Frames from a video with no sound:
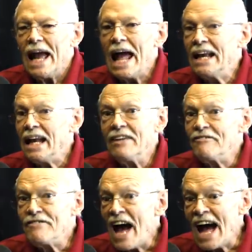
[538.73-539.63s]
and in
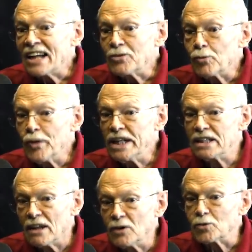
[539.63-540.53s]
fact we
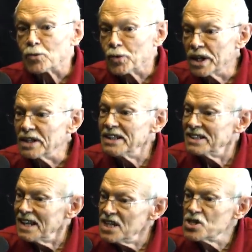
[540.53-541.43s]
don't really
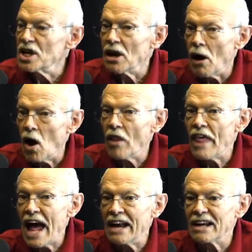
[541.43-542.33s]
teach it all
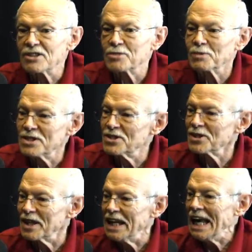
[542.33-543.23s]
that
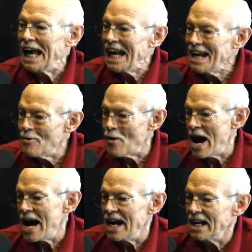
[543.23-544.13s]
explicitly
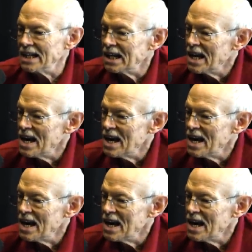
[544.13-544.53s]
anyway and